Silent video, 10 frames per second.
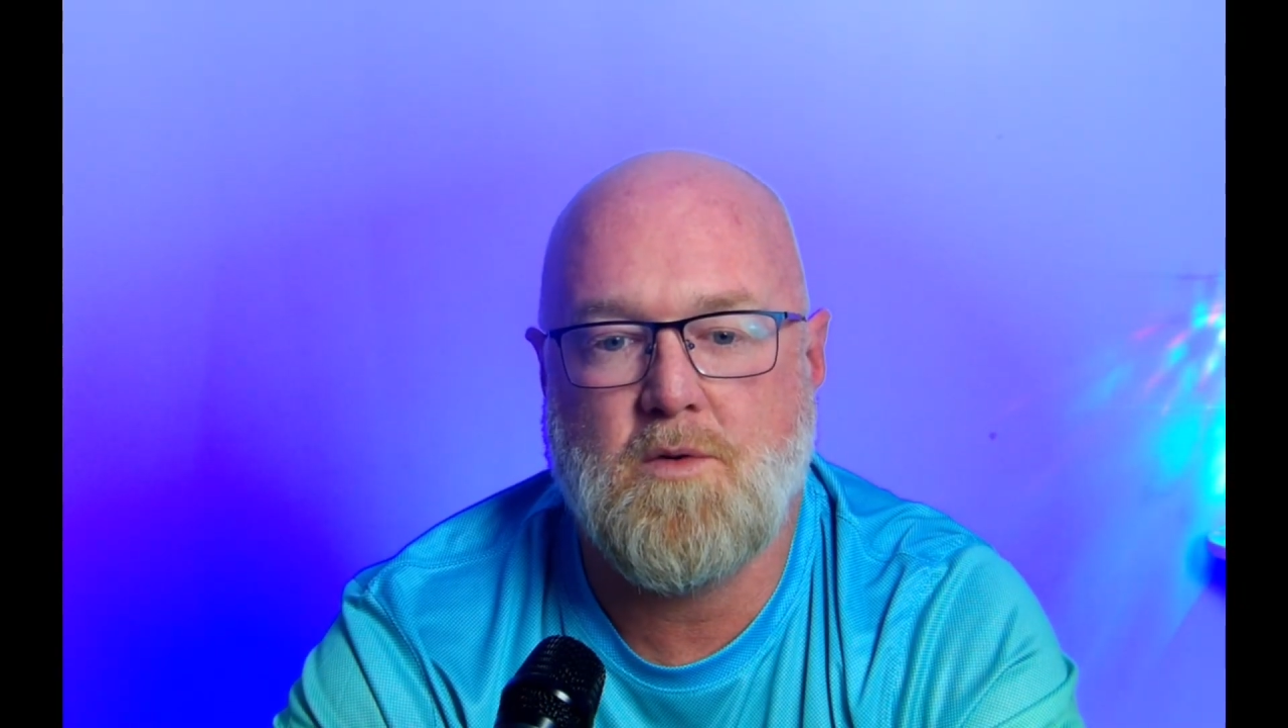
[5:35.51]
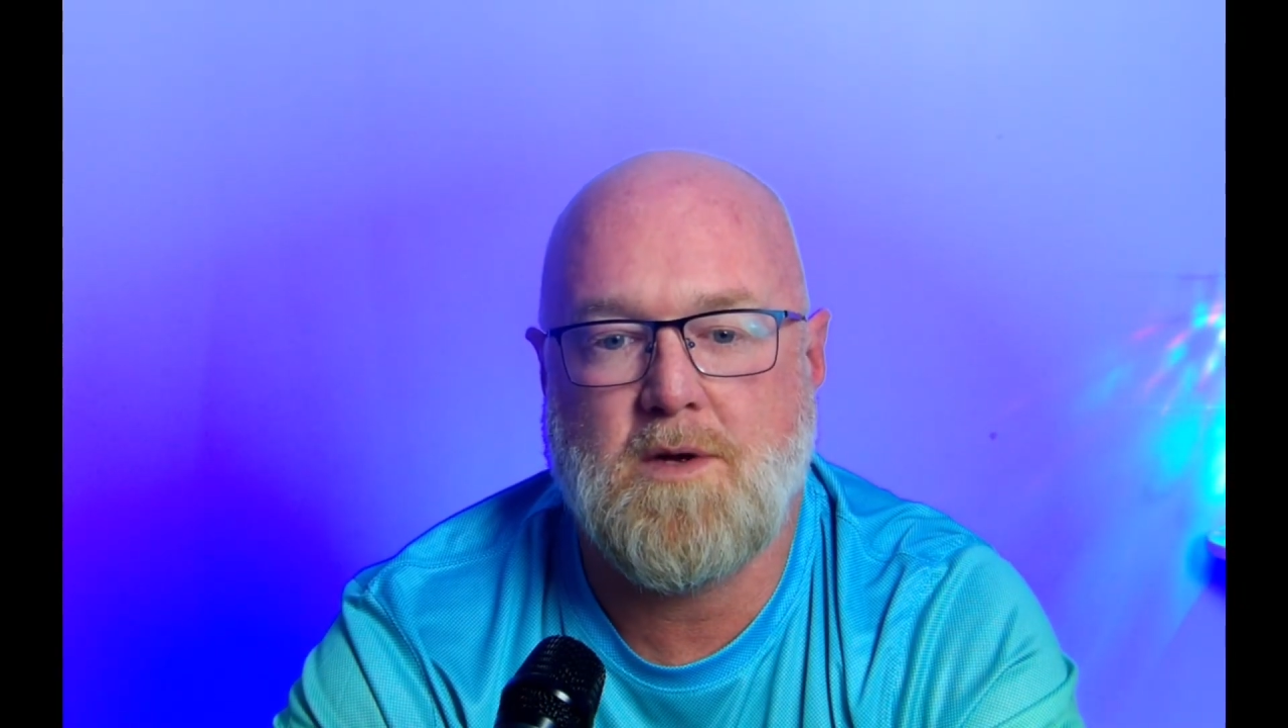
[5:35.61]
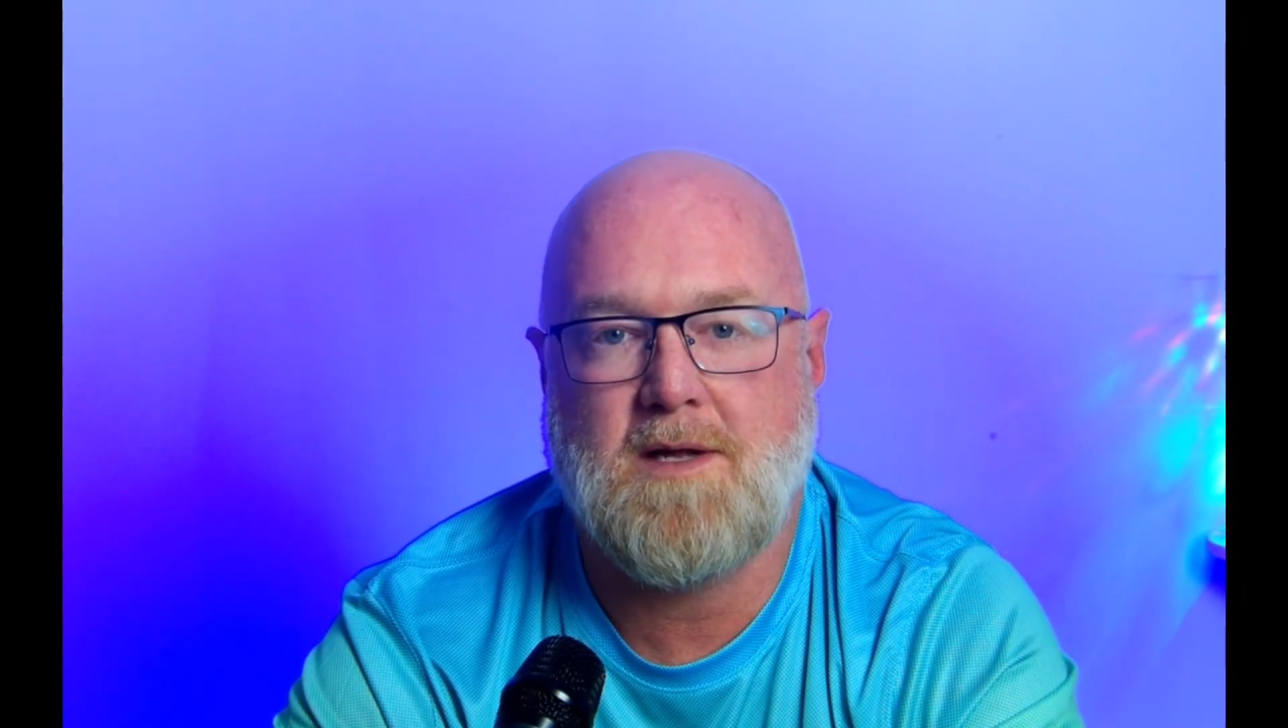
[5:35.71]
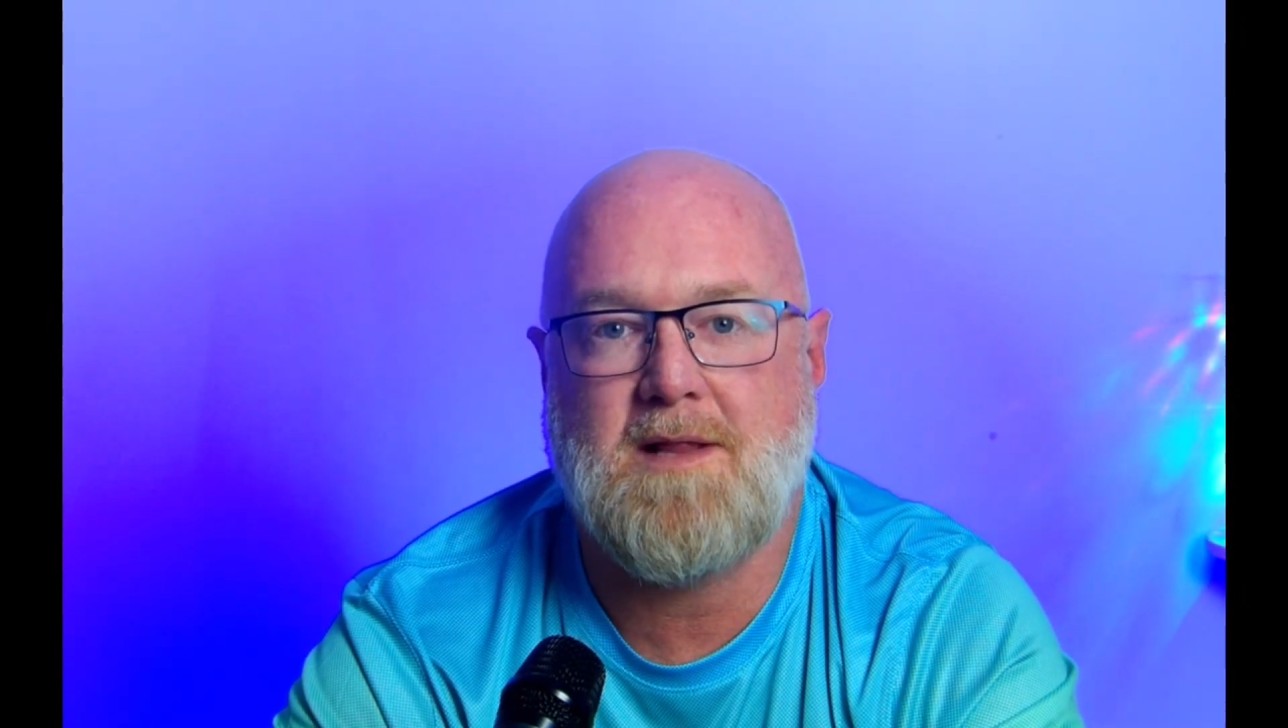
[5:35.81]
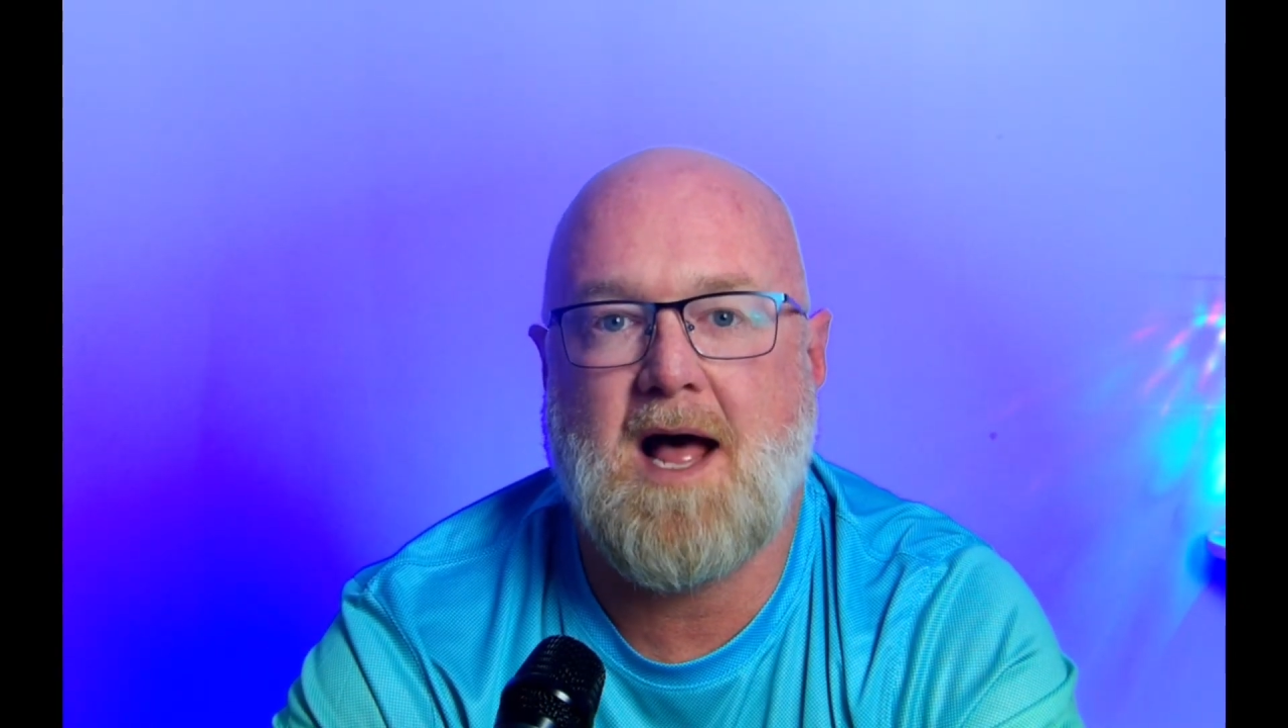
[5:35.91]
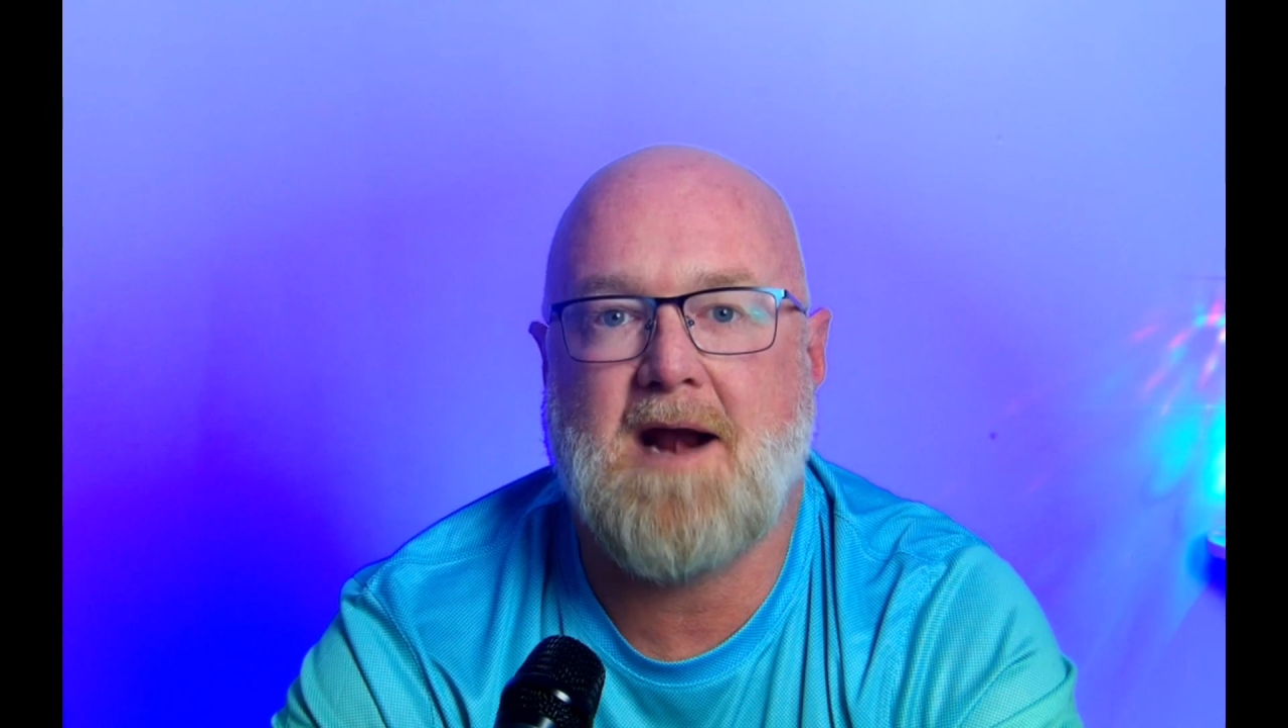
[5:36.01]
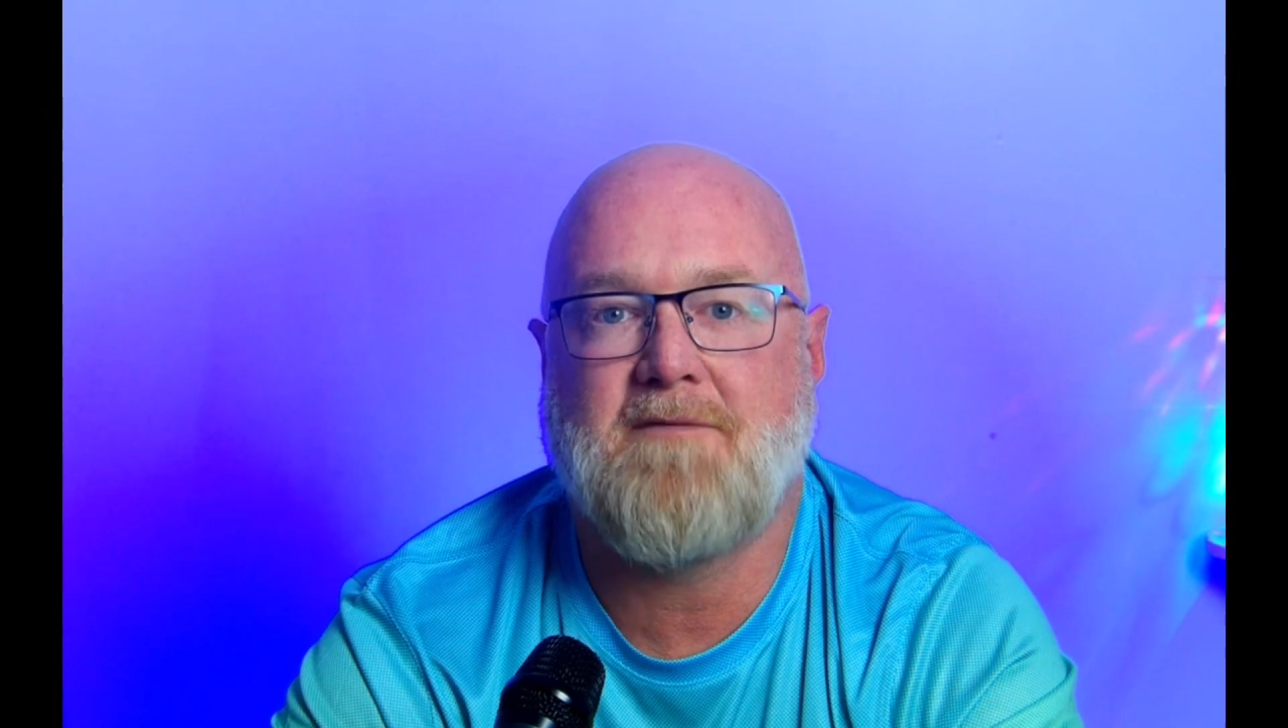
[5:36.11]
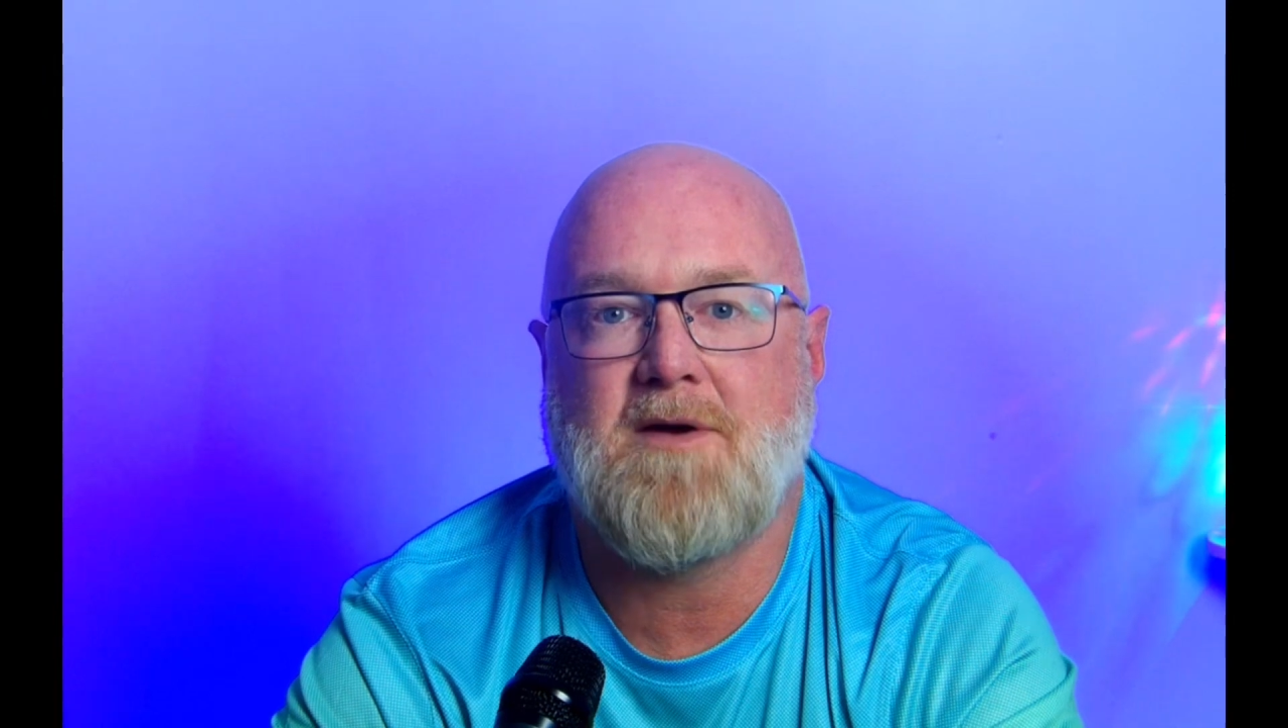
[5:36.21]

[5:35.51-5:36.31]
a lot of them